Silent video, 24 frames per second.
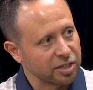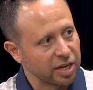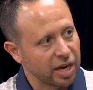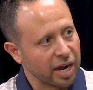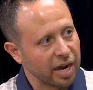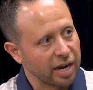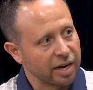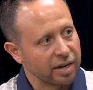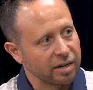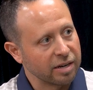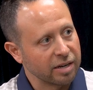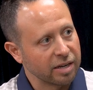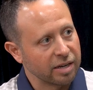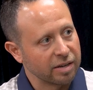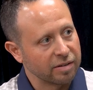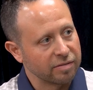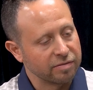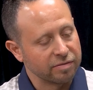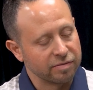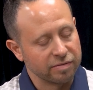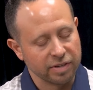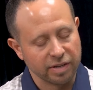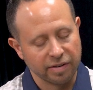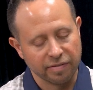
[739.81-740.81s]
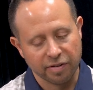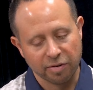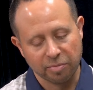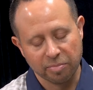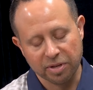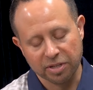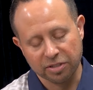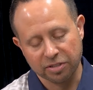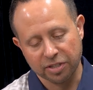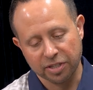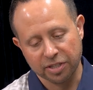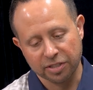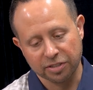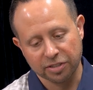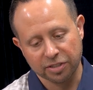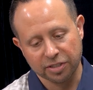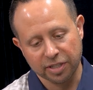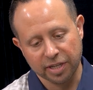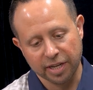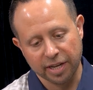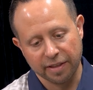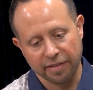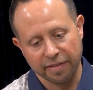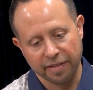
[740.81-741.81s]
side of their
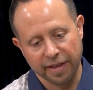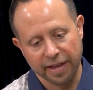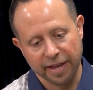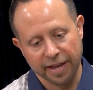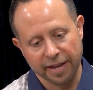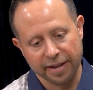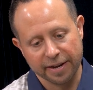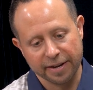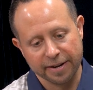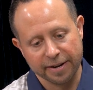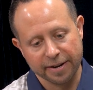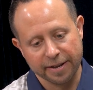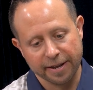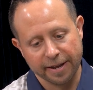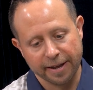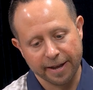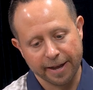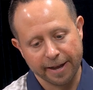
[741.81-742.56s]
business. And then